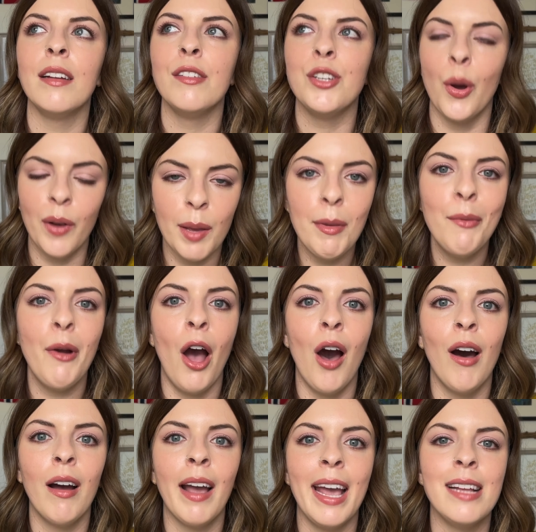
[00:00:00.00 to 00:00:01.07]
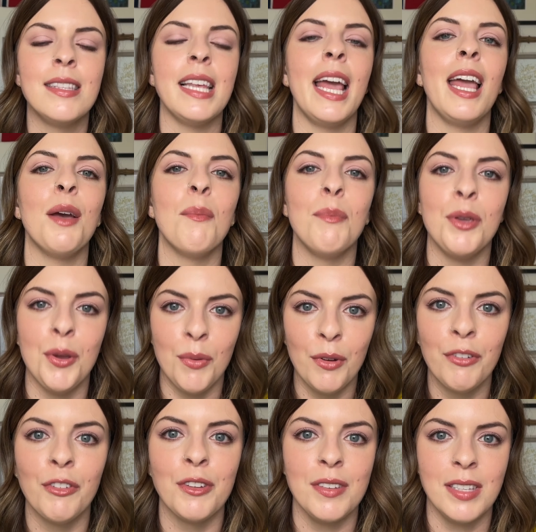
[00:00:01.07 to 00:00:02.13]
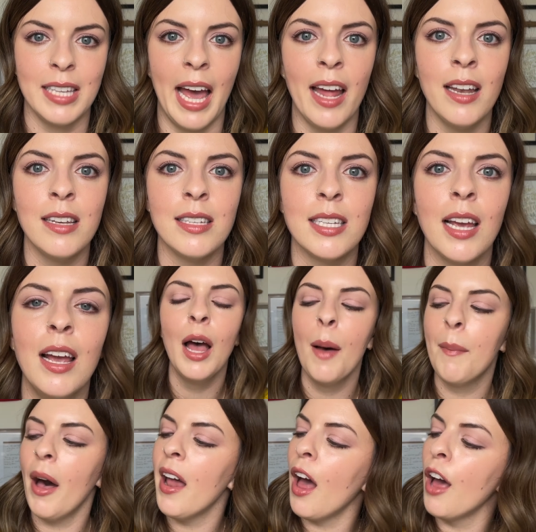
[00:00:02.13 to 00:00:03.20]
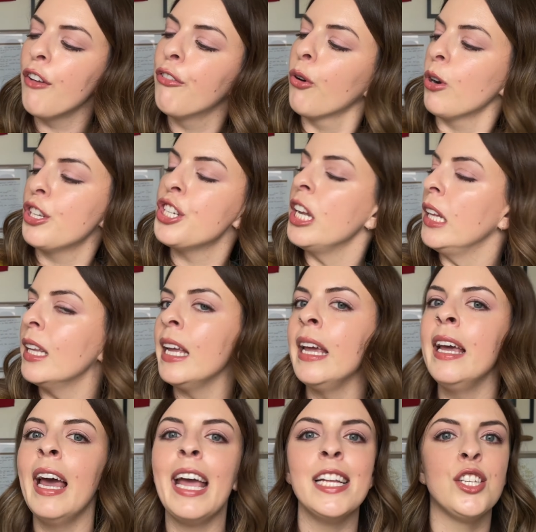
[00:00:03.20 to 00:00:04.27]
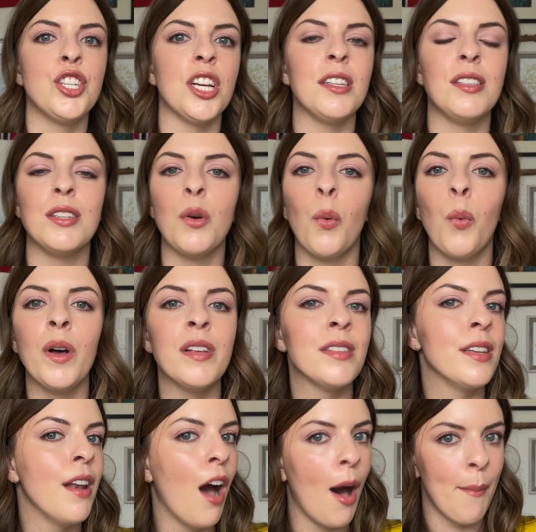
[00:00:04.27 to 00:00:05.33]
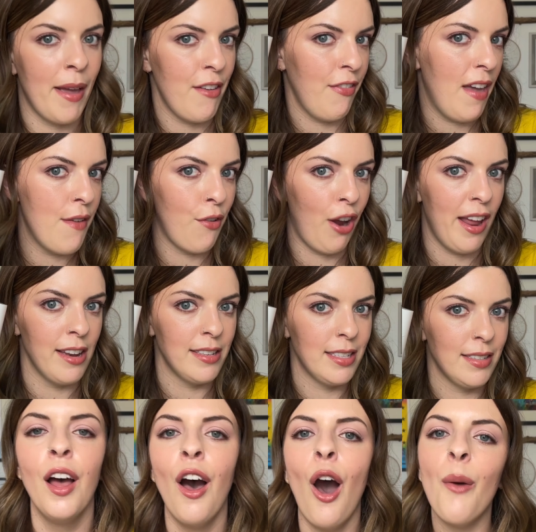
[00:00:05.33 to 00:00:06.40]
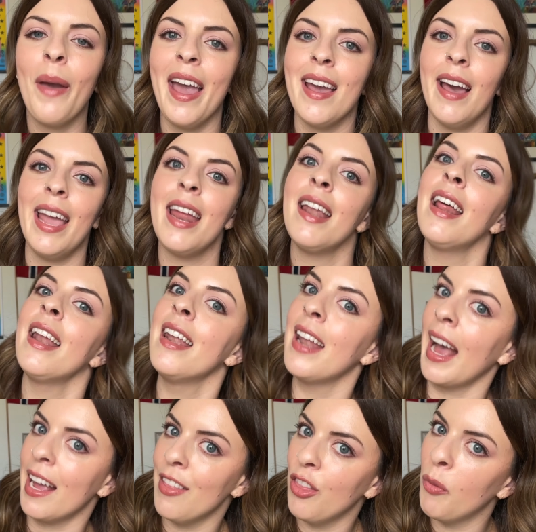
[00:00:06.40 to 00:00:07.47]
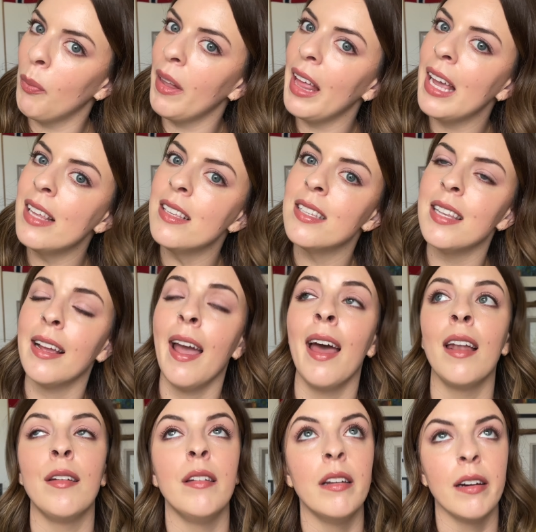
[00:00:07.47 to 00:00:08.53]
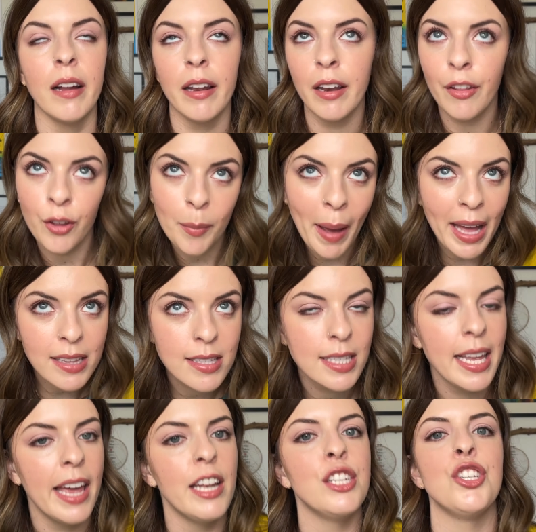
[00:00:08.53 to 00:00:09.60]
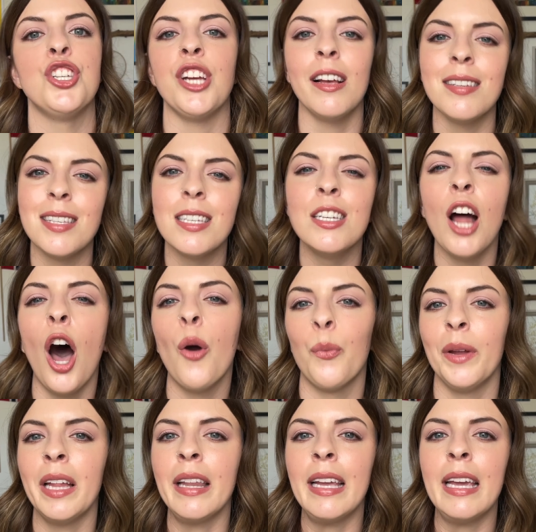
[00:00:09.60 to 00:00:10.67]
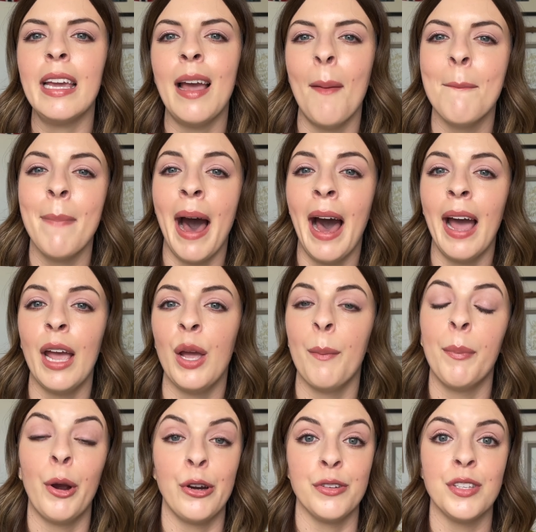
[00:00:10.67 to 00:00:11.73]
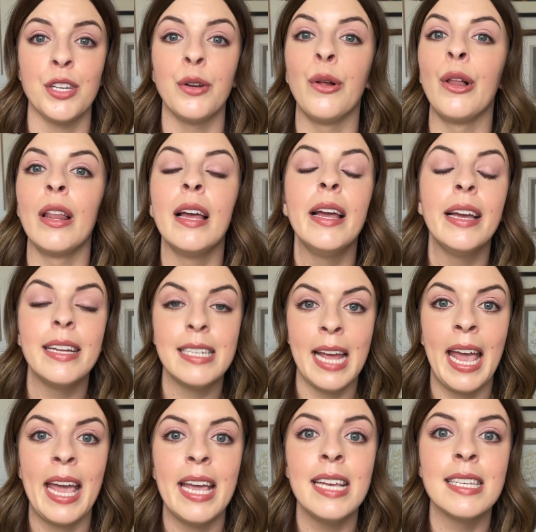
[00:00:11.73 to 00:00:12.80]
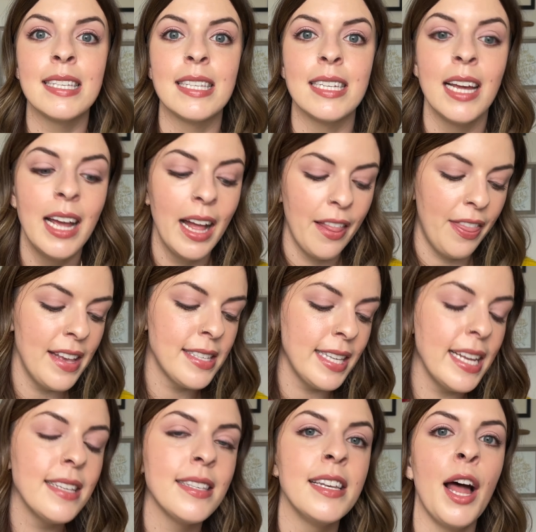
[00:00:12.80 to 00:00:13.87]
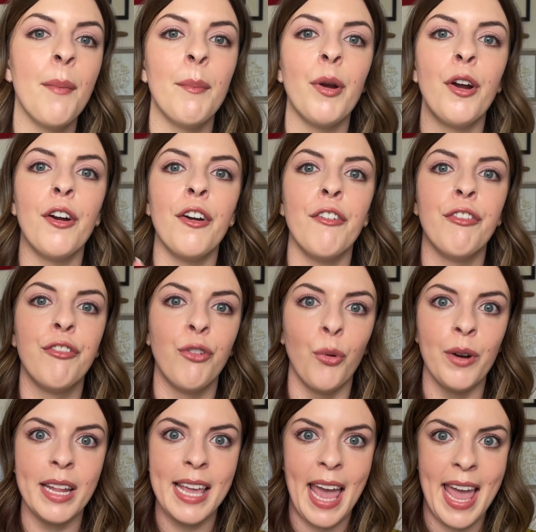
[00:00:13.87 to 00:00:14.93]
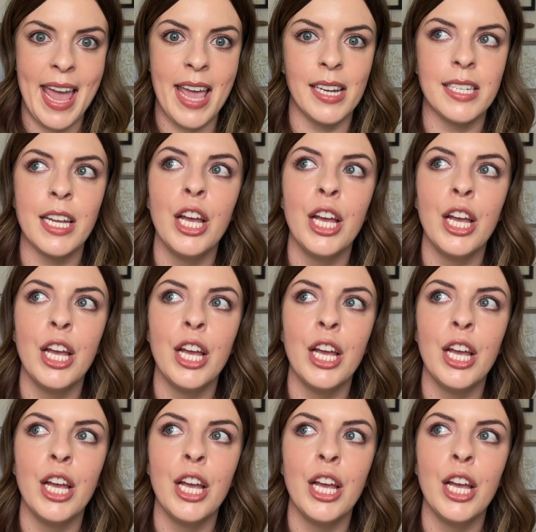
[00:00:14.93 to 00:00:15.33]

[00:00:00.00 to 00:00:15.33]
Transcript: don't get me wrong, it's a beautiful scent, but unfortunately, it just was not my favorite. Okay, in 9th place, again, not another bad scent, just not really my personal taste. This is number 48.